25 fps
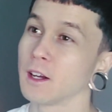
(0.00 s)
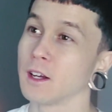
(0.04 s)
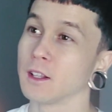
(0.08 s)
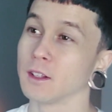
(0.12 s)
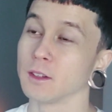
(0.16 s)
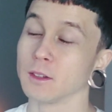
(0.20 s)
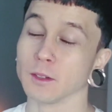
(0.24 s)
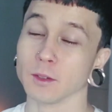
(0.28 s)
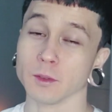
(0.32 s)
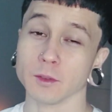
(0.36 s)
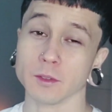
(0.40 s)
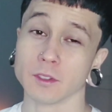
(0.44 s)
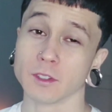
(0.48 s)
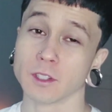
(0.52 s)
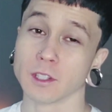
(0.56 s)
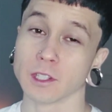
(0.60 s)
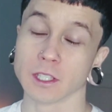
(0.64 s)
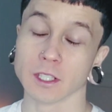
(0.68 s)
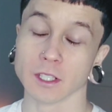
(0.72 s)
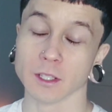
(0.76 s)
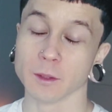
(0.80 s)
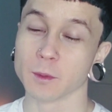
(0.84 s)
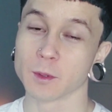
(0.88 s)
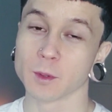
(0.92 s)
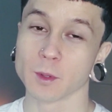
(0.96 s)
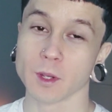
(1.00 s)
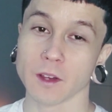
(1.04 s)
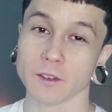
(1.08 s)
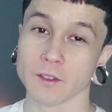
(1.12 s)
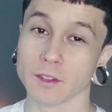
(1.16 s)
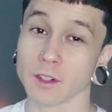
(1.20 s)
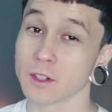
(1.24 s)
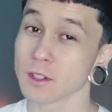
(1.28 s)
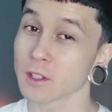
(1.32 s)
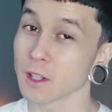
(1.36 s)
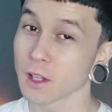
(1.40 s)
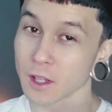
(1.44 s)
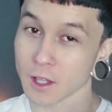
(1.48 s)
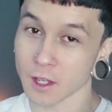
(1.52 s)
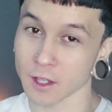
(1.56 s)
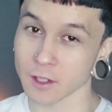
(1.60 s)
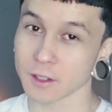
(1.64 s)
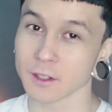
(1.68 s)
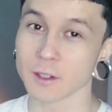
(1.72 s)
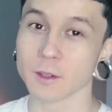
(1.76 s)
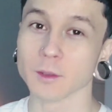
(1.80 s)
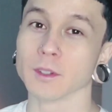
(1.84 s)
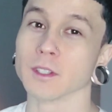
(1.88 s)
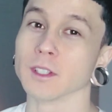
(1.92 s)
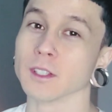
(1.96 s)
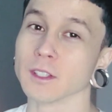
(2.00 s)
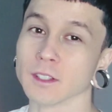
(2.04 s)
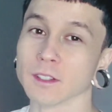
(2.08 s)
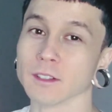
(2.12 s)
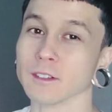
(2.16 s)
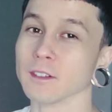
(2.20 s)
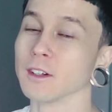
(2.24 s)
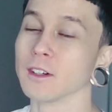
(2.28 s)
lunar eclipse. There's a lot going on.